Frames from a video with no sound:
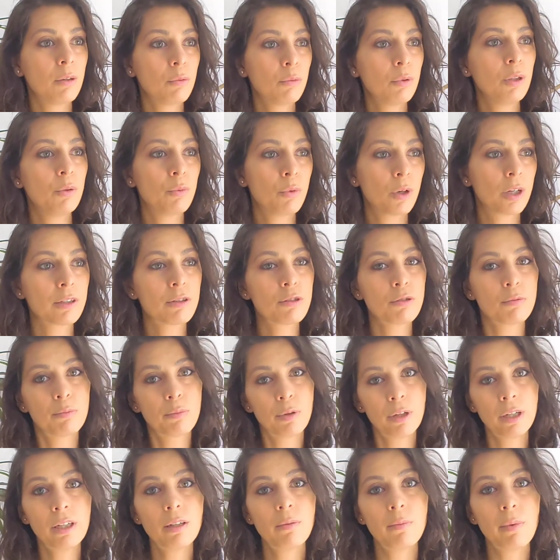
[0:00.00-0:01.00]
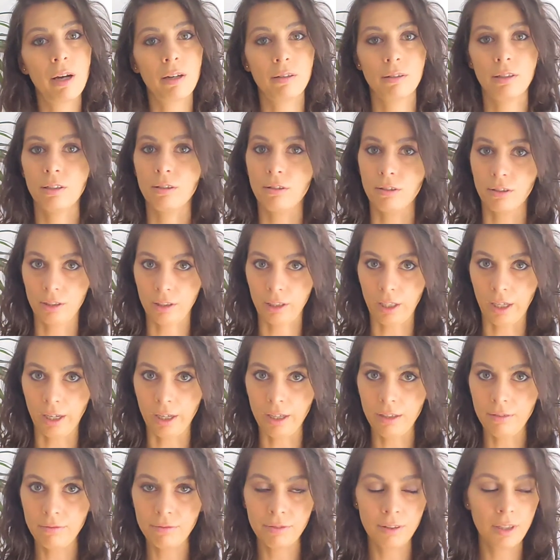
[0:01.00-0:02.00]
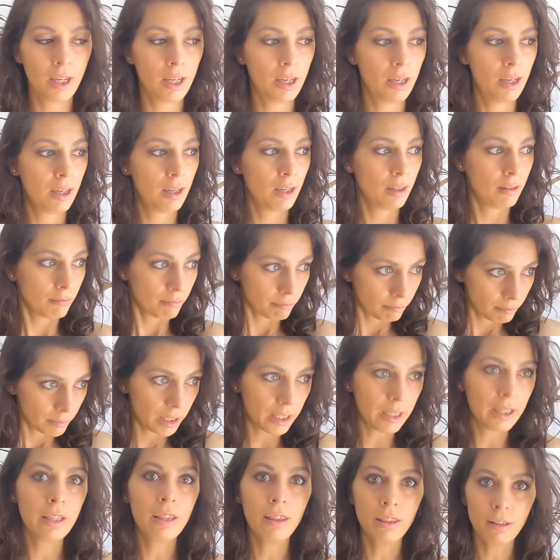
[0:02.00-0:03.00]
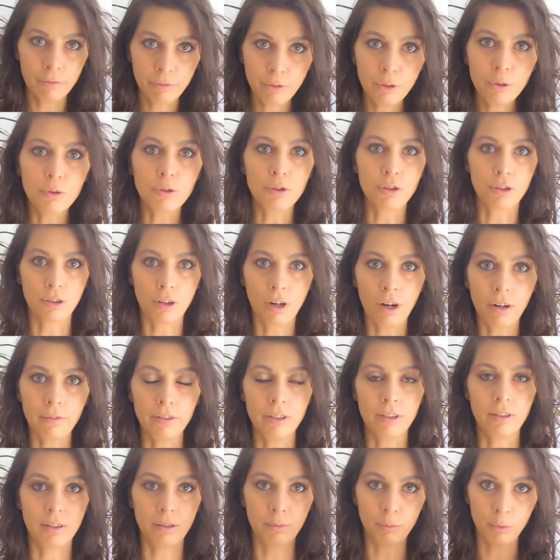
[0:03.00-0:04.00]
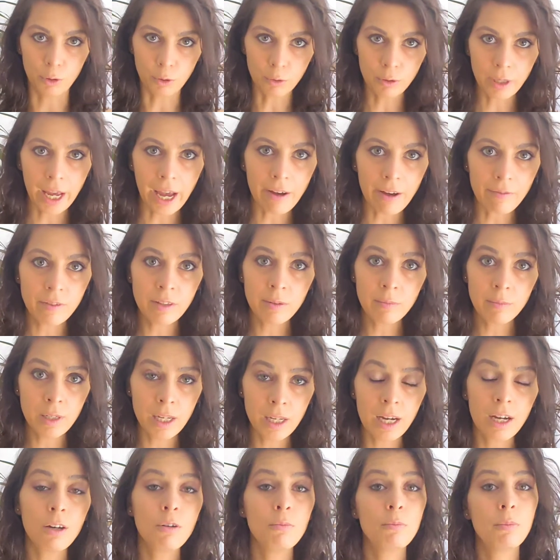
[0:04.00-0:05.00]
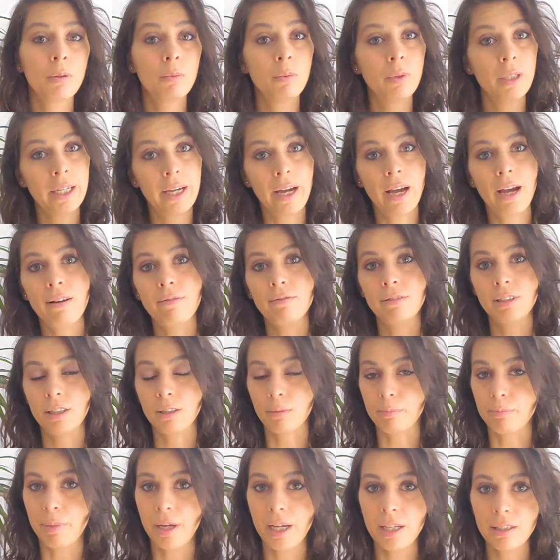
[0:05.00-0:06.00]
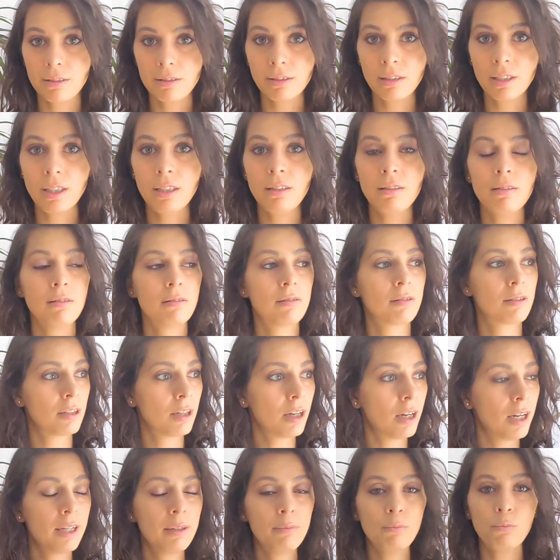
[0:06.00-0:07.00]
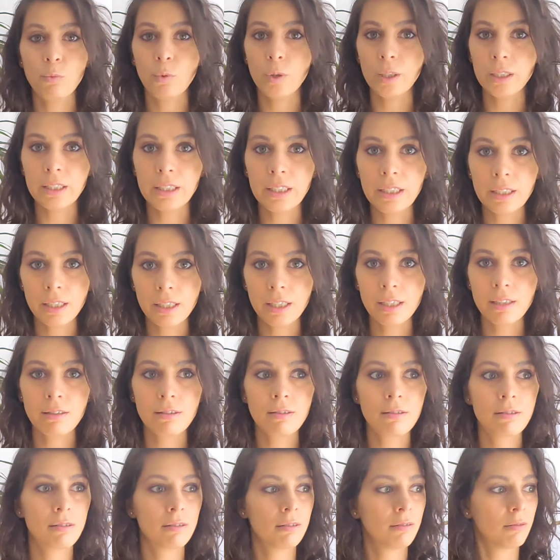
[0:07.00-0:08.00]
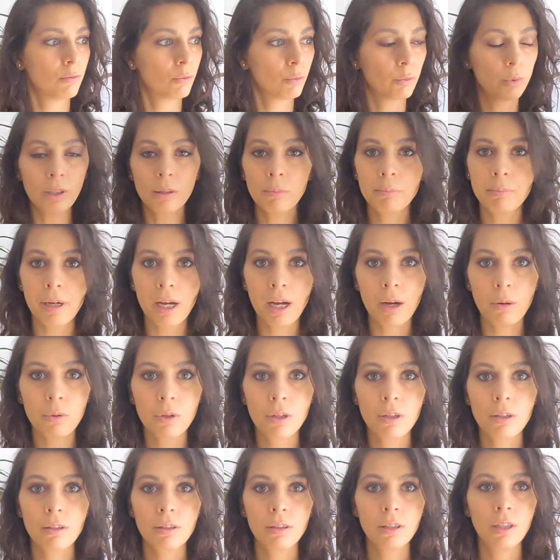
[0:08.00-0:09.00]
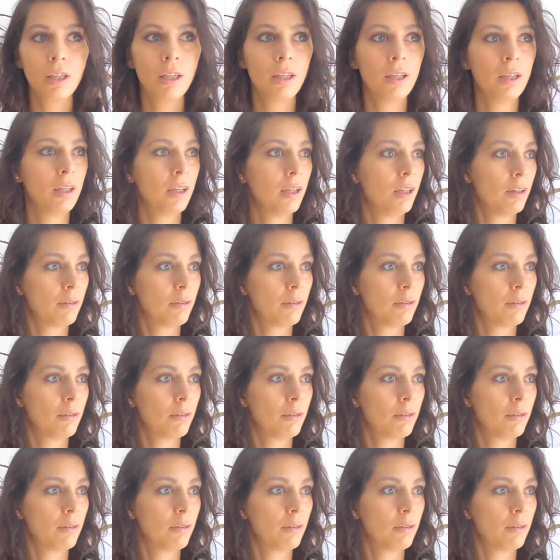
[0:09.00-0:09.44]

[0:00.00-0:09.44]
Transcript: that we want to bring about in our life in the future, obviously. We don't have them now, but we have capacities, time, willingness, willpower,